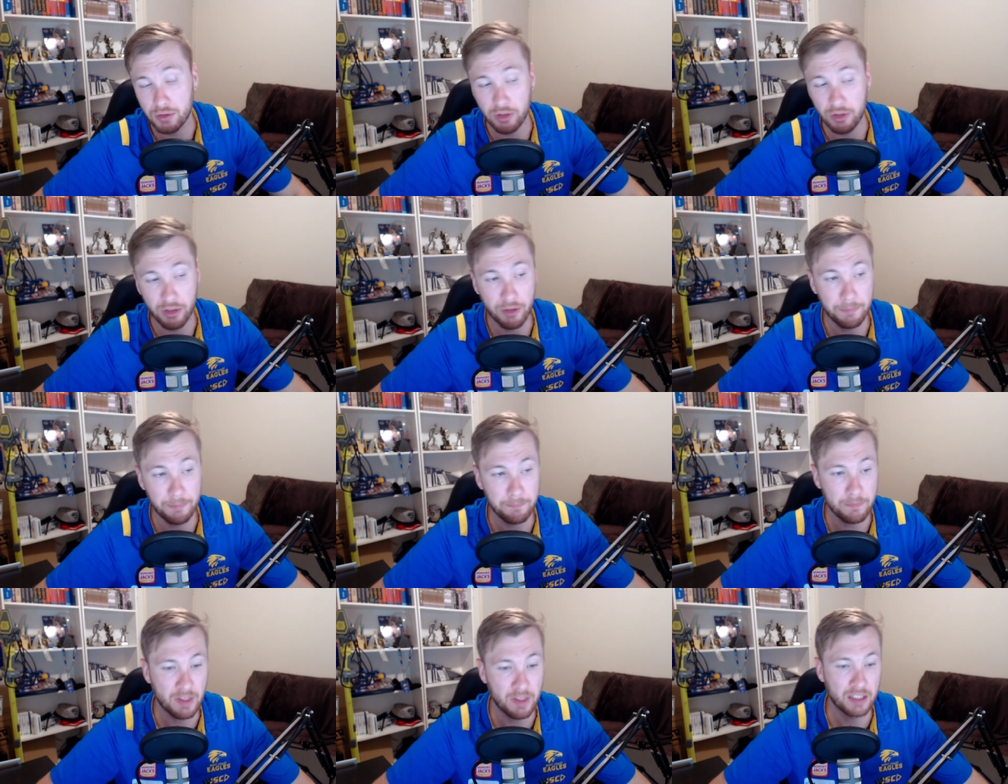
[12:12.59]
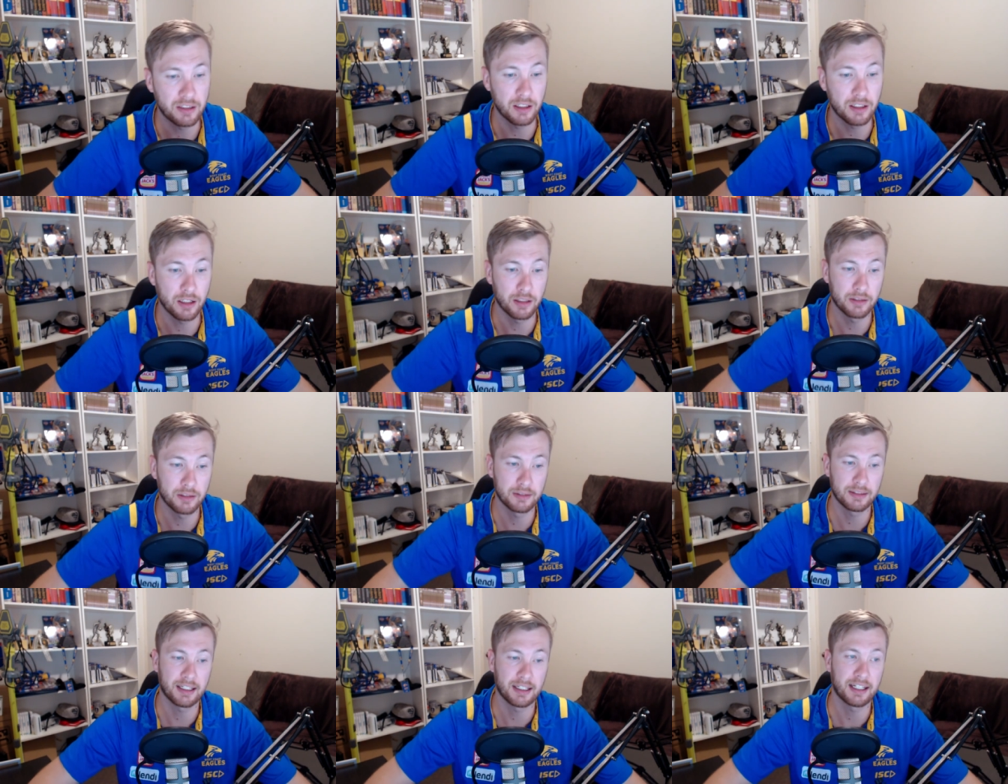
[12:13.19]
So, you know,
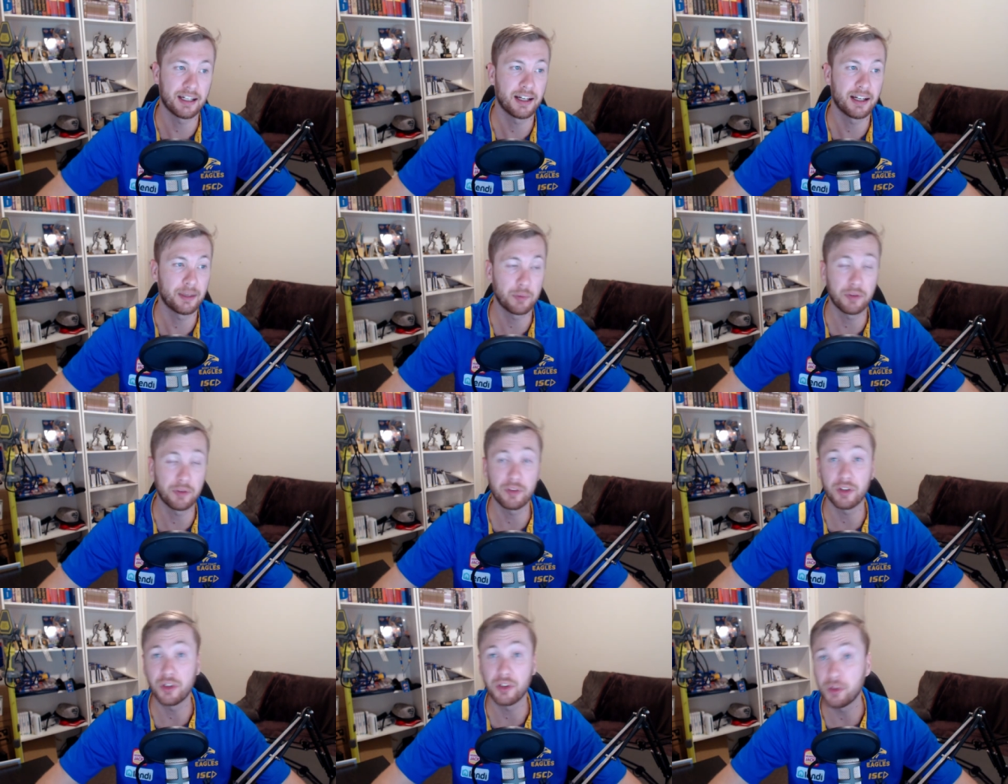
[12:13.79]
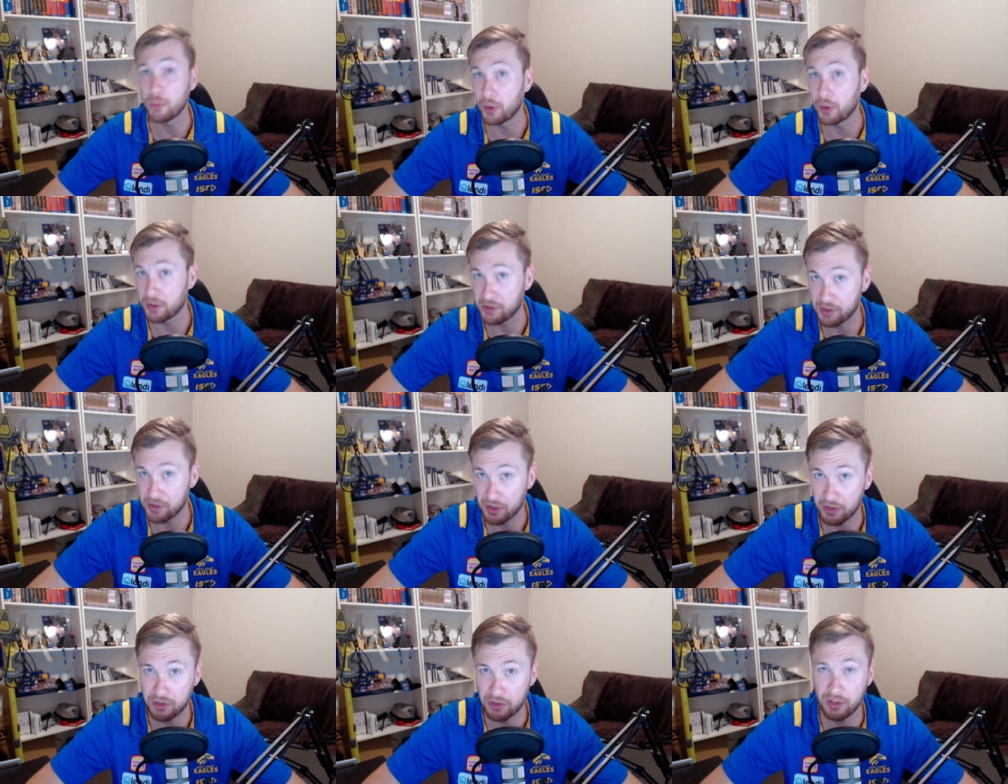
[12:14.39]
um, if you do watch
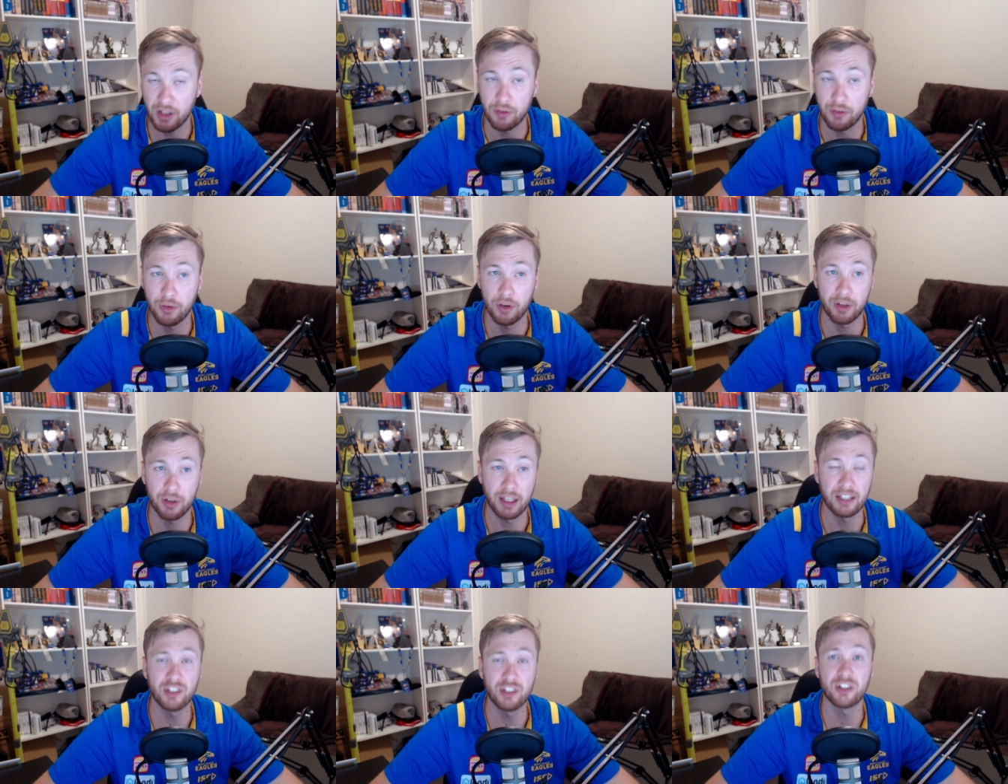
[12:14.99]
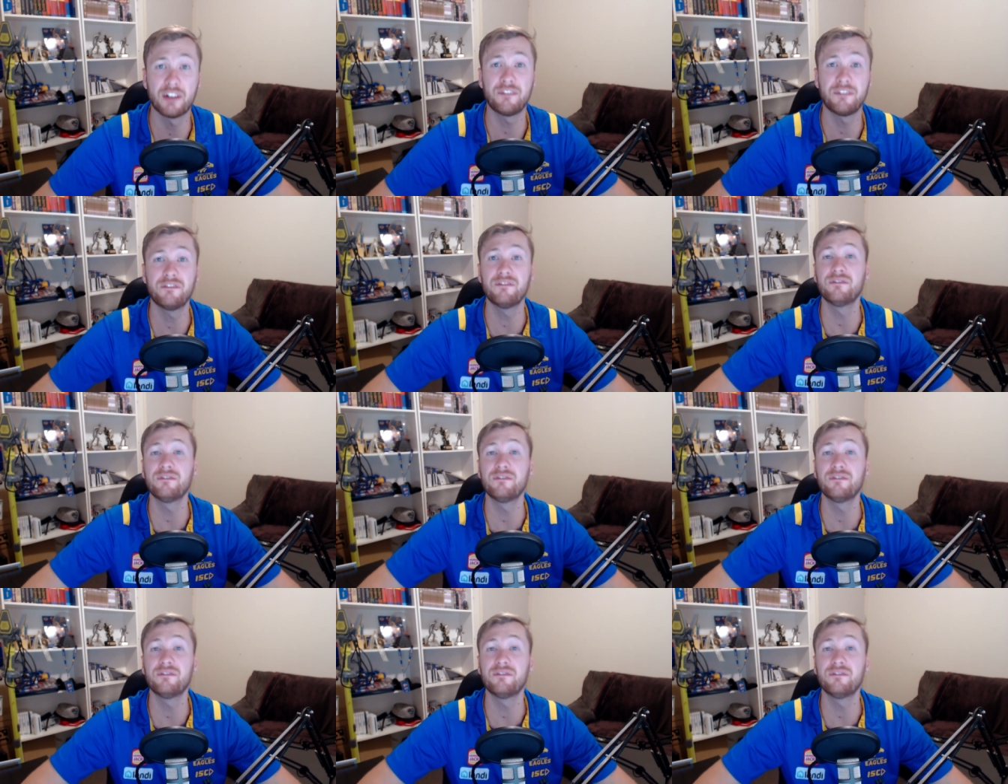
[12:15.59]
this, Steve Hocking, you're a,